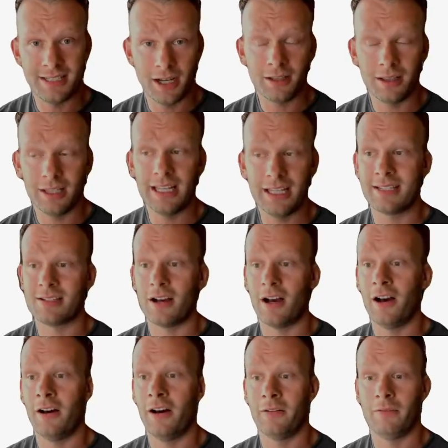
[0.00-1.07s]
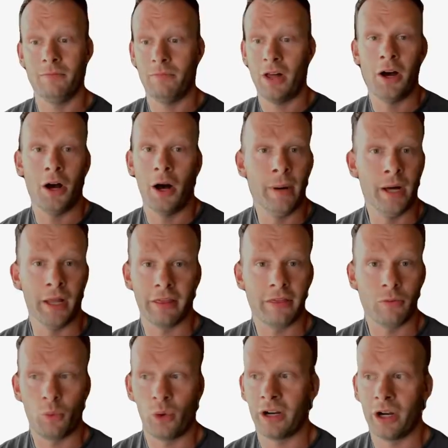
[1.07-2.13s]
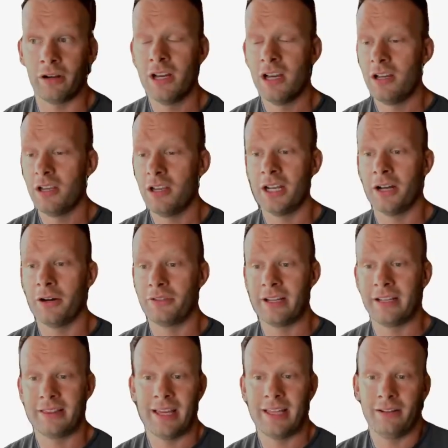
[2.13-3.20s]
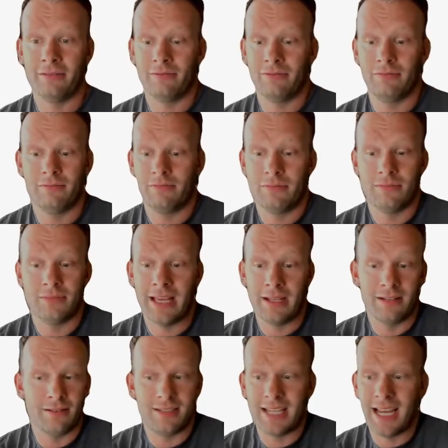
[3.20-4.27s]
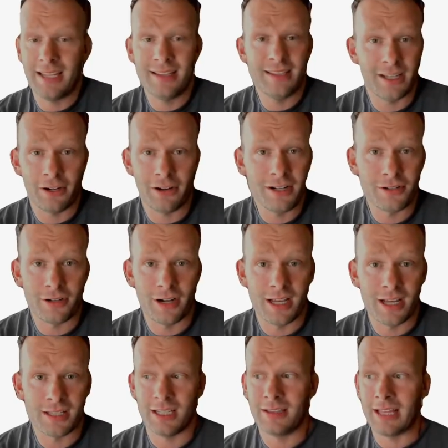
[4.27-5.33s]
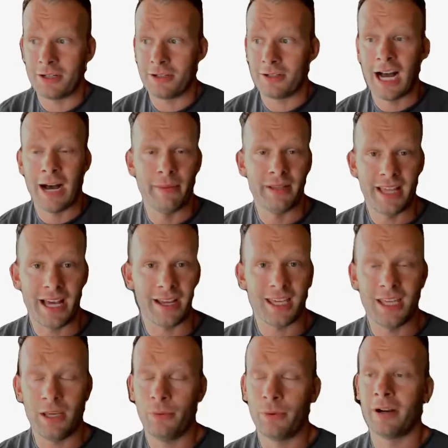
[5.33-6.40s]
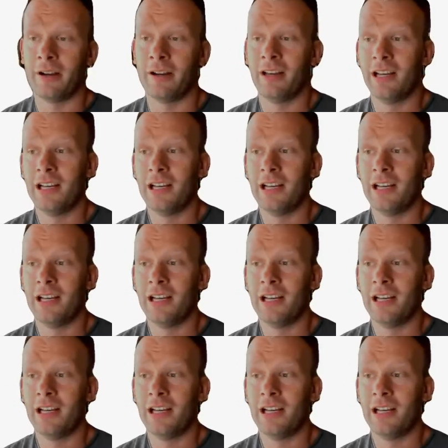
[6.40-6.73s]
leads a month, where they say that they're interested, they comment that keyword,